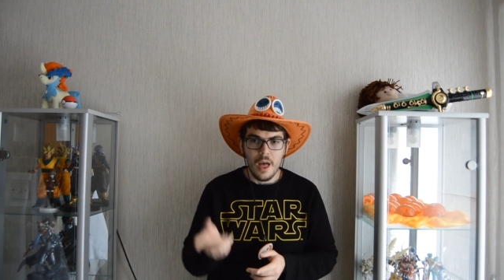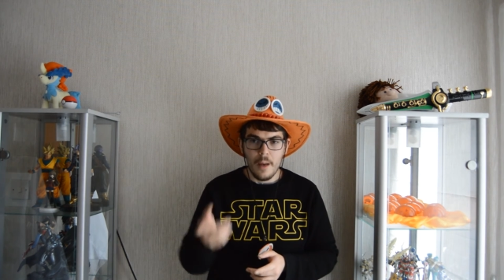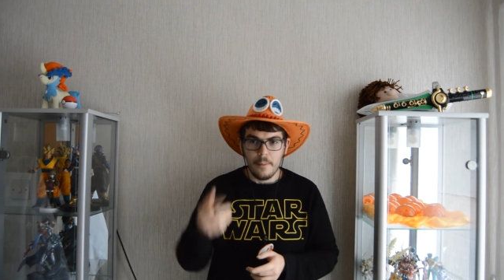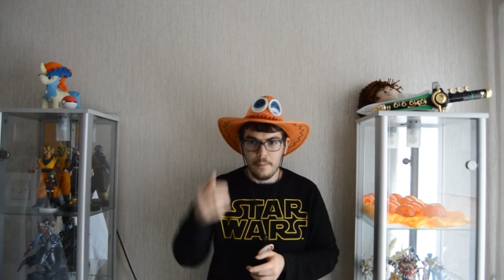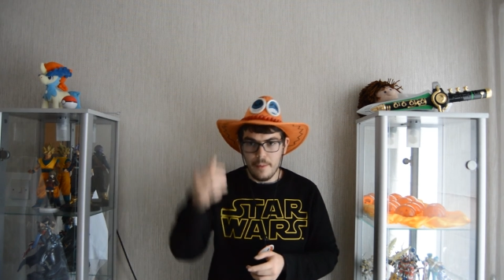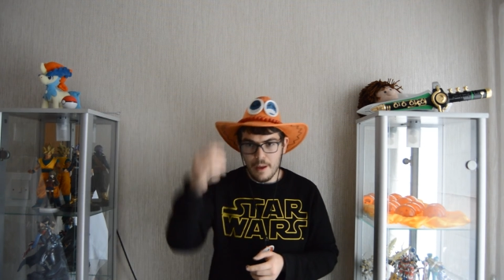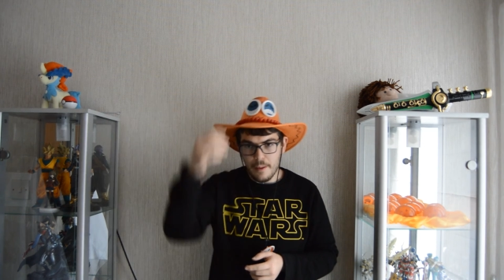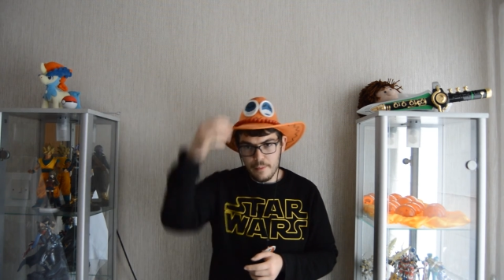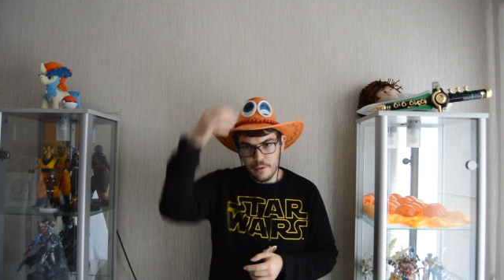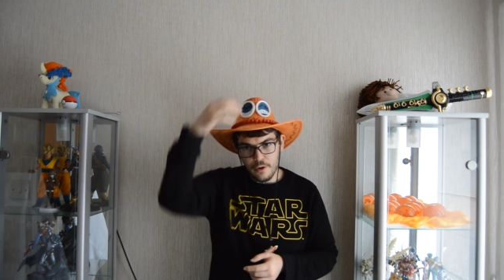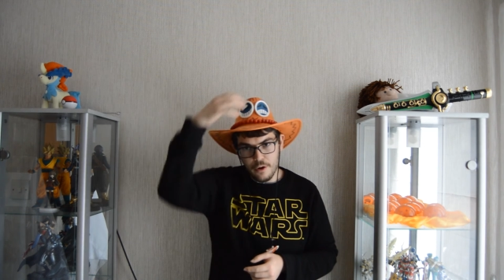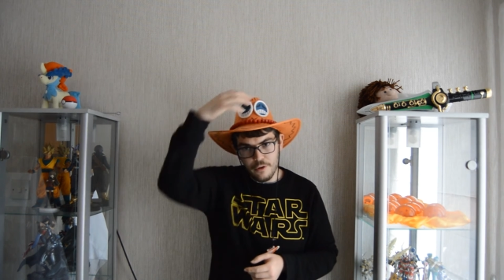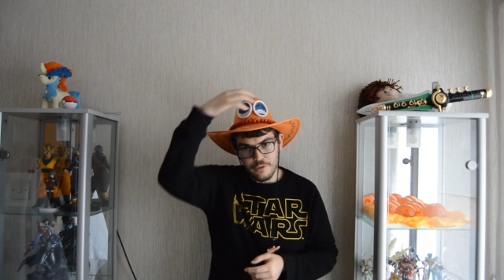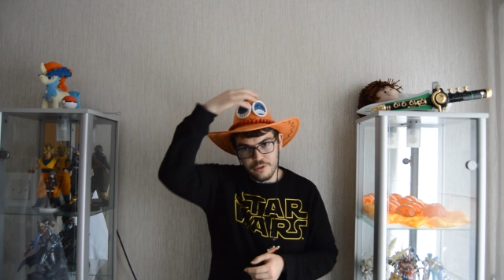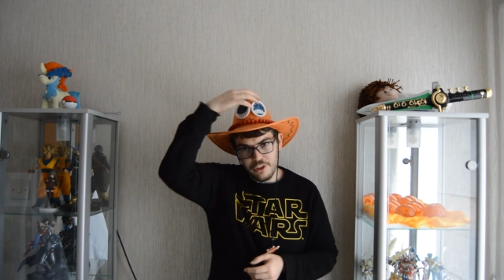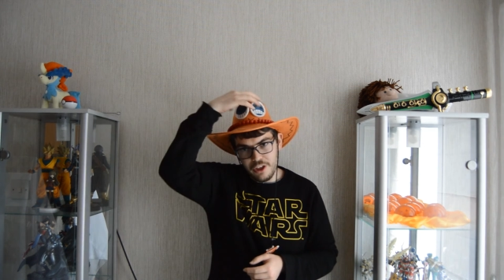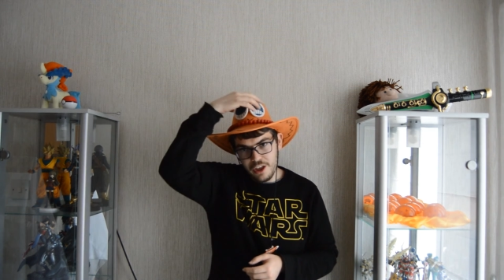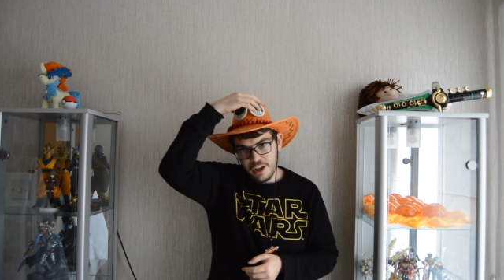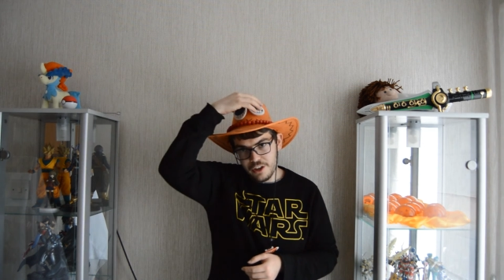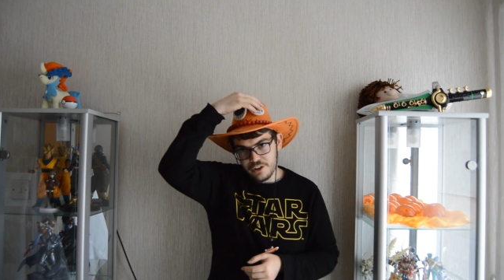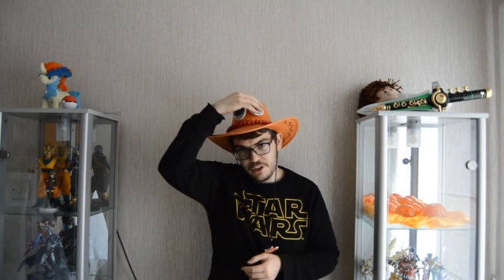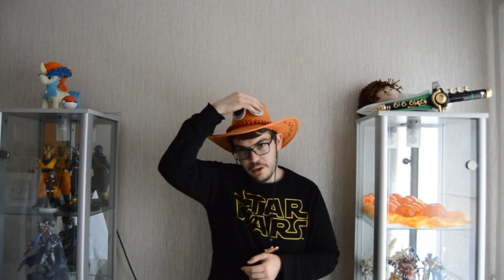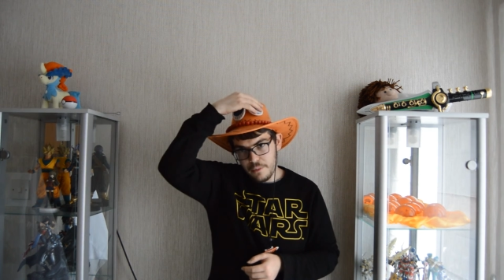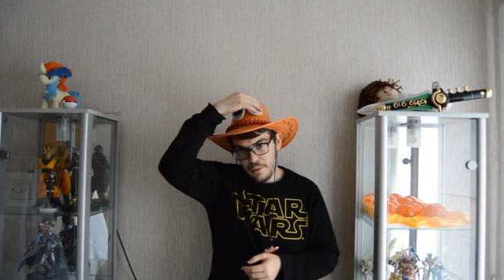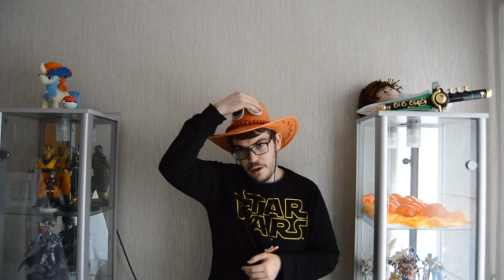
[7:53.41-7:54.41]
member of
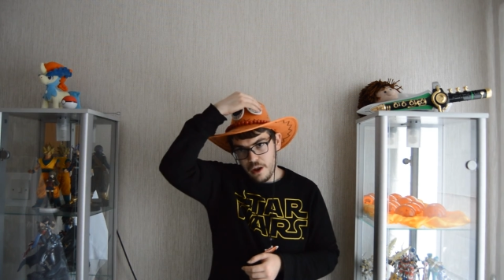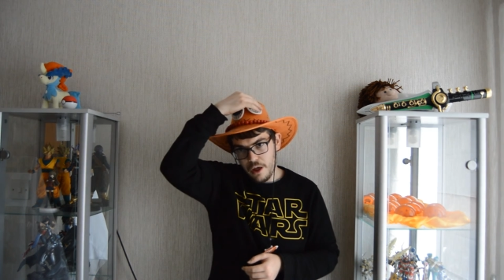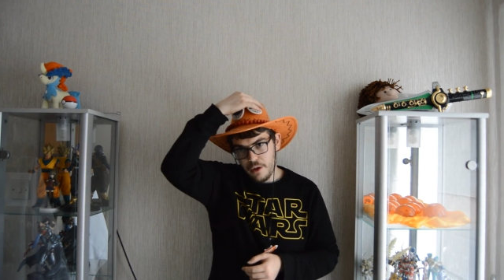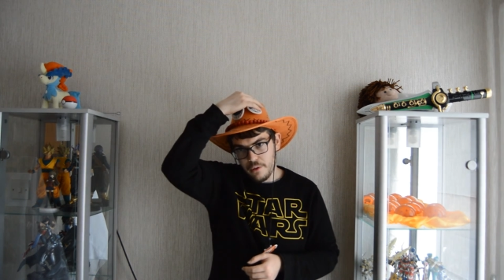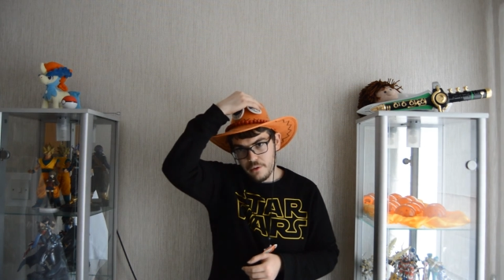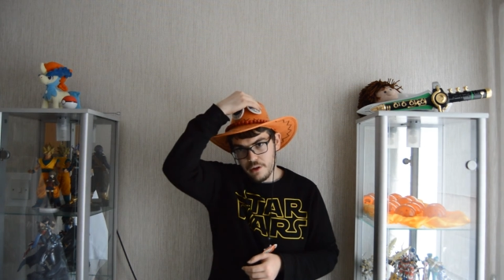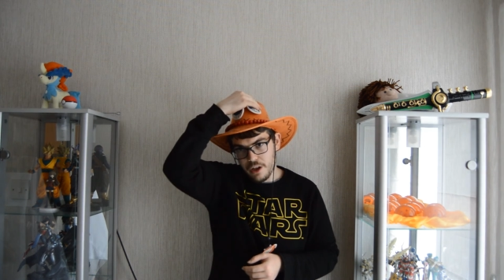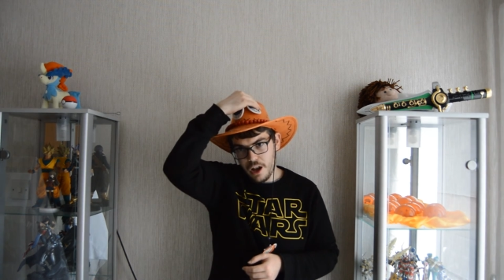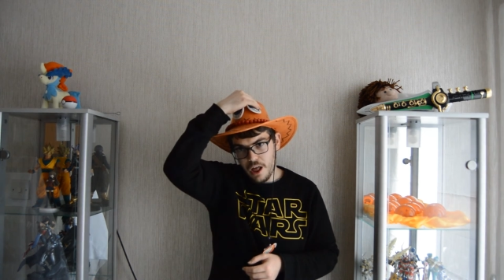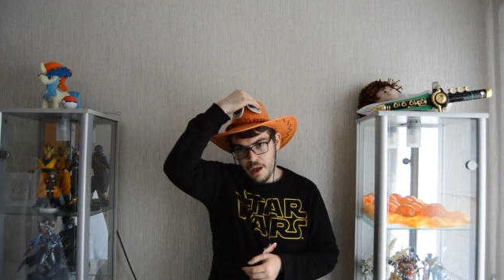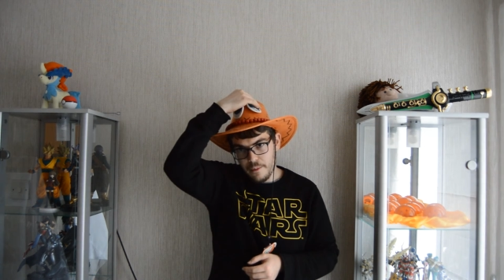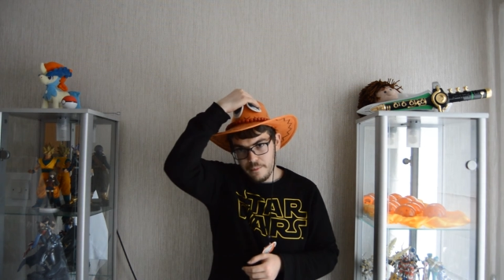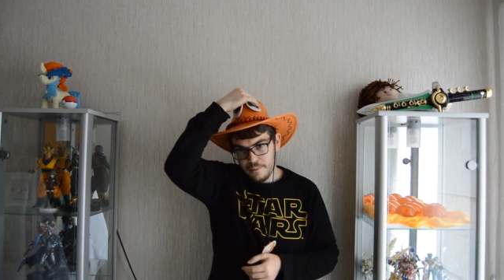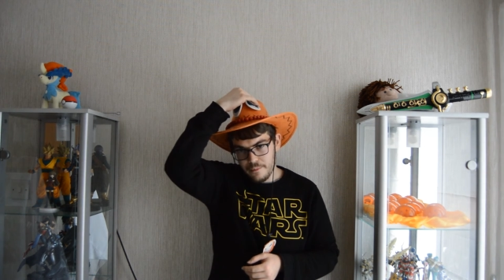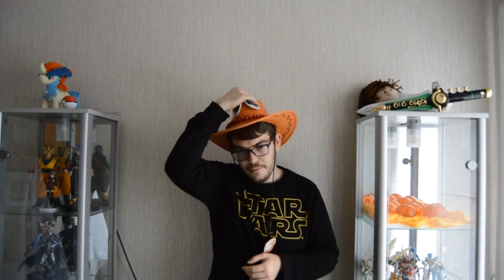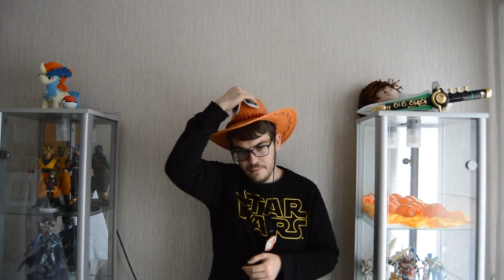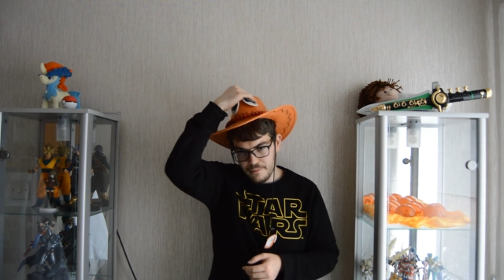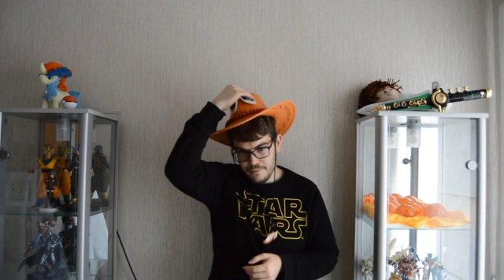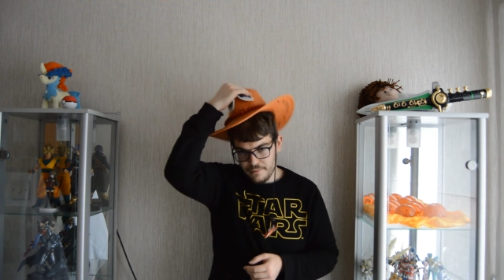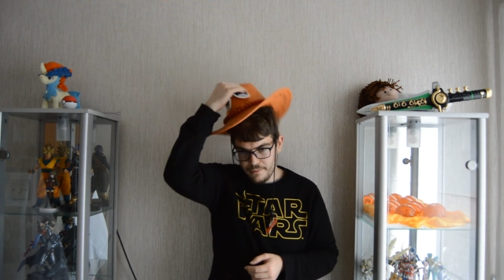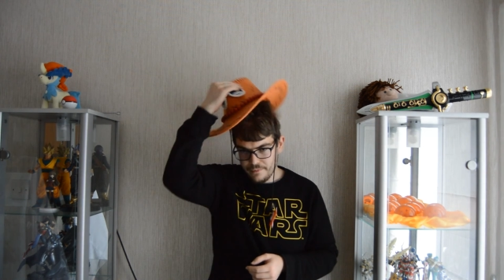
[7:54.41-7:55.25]
the 00 Club.